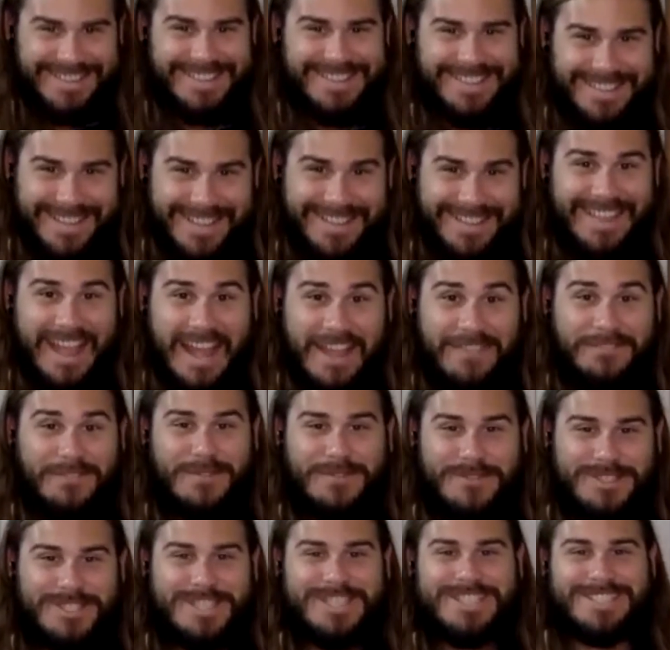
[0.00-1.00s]
the life
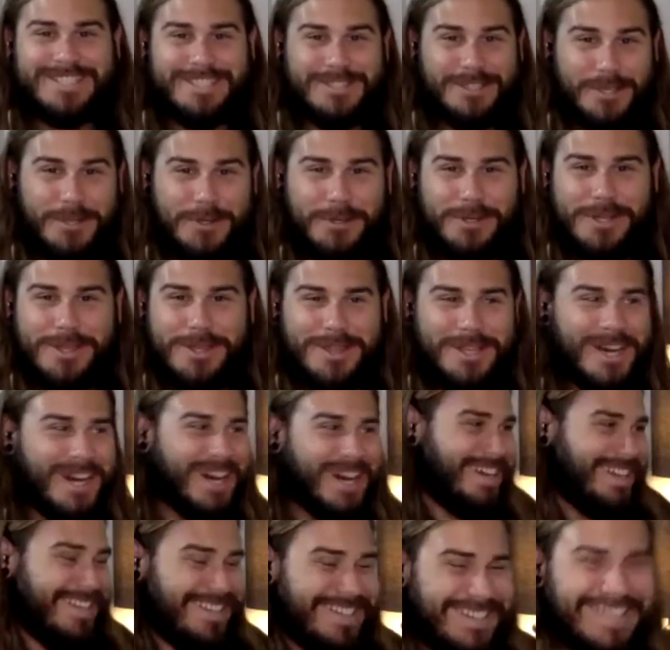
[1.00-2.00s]
of Jesus. Who'd have
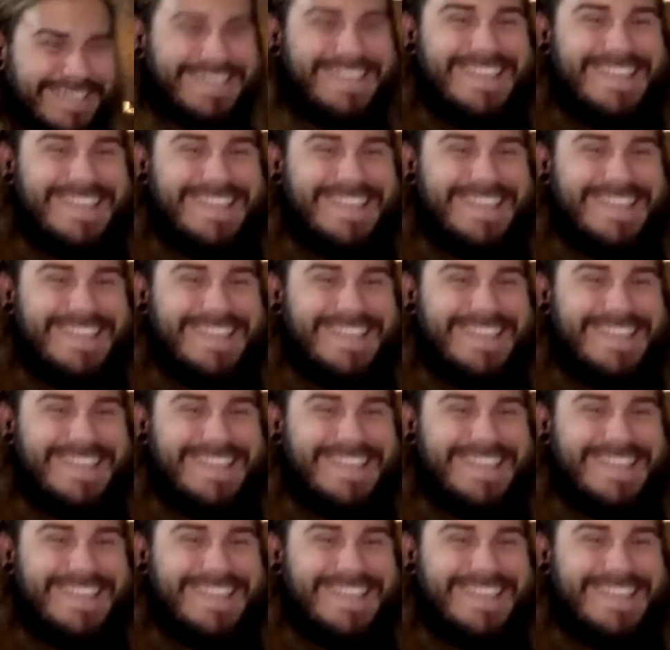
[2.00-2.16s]
thought?